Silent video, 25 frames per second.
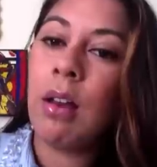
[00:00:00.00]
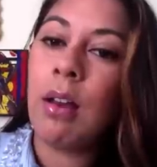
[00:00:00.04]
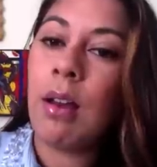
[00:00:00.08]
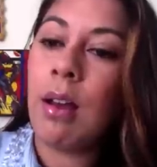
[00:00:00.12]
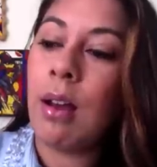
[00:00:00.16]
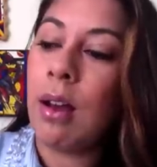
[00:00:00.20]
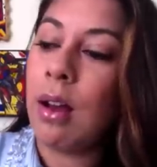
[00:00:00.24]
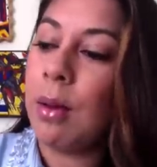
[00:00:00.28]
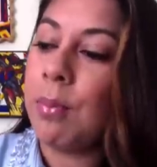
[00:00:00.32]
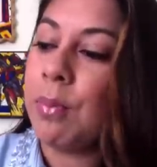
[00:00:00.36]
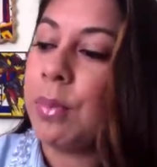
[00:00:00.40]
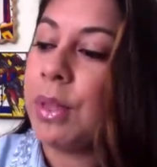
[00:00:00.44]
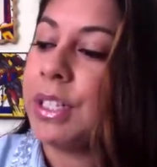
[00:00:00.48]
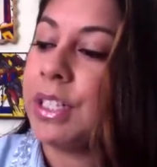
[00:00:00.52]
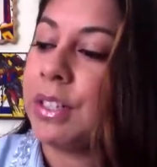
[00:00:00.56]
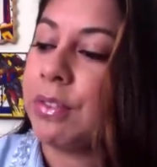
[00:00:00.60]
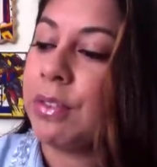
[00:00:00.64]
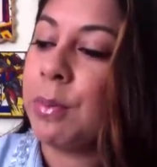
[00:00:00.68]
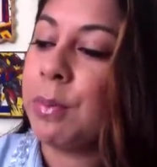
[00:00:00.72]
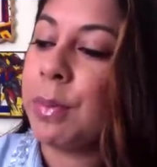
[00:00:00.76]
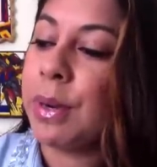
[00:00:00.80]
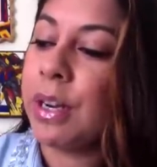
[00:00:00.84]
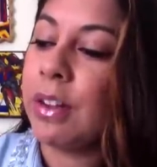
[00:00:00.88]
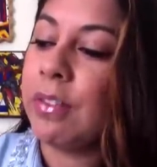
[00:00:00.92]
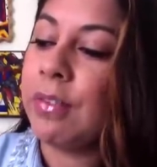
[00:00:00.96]
the
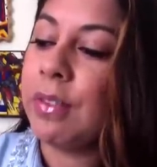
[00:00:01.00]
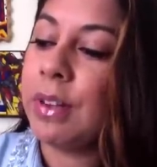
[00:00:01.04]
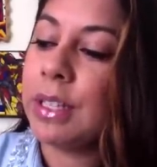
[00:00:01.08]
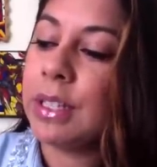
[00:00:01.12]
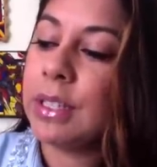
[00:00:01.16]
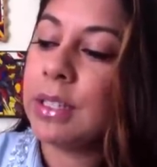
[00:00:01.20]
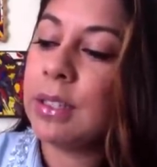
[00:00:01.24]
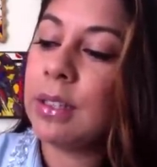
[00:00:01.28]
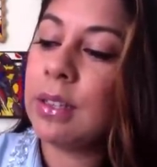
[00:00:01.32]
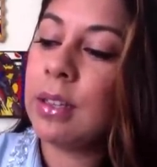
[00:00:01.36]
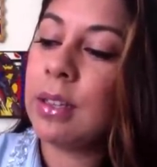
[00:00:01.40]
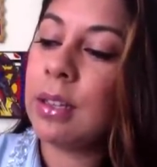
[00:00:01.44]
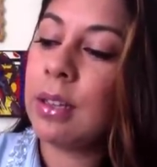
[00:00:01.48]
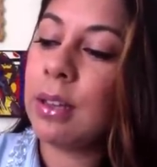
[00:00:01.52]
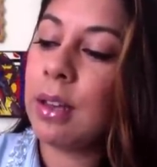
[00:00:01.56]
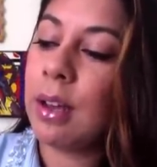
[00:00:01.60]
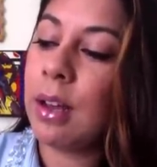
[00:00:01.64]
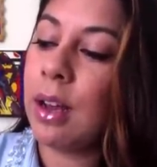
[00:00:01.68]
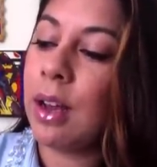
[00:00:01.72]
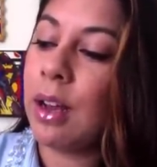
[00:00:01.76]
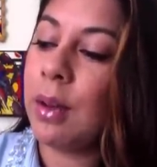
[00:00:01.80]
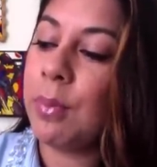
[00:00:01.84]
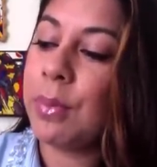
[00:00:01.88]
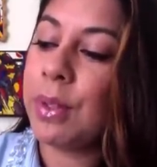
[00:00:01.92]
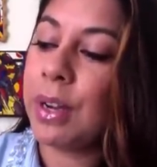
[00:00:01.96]
different benefits
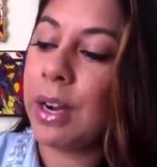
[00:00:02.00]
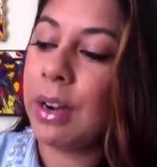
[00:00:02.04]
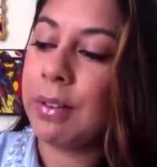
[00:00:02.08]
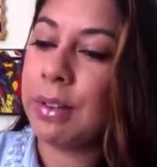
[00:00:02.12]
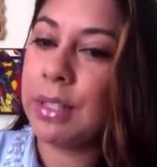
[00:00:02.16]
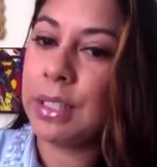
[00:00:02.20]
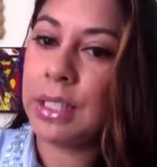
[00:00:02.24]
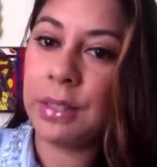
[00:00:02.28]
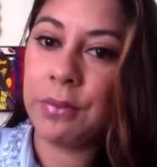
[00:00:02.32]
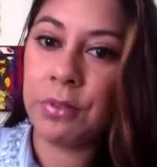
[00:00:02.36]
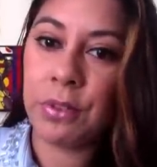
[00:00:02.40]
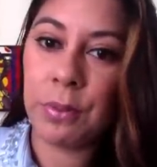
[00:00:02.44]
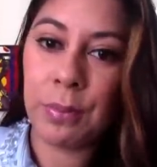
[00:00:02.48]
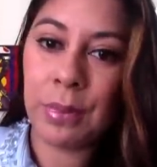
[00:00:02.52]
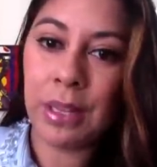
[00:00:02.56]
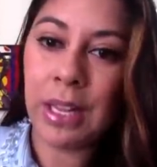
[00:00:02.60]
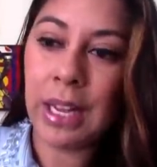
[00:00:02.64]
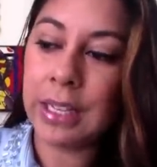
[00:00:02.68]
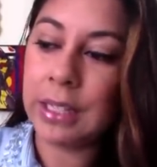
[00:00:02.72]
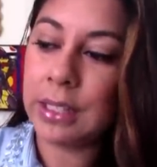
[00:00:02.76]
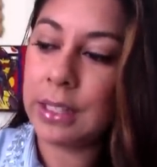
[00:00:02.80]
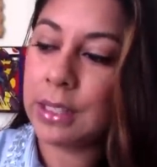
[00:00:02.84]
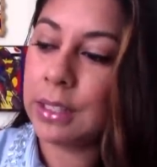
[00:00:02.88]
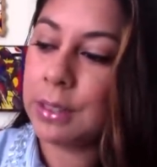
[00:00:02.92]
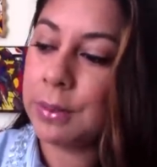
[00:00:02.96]
that I received from the
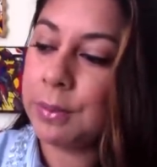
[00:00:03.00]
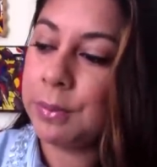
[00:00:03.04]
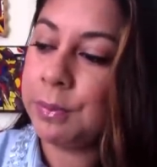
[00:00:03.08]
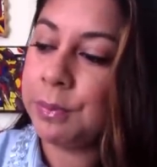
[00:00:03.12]
lights.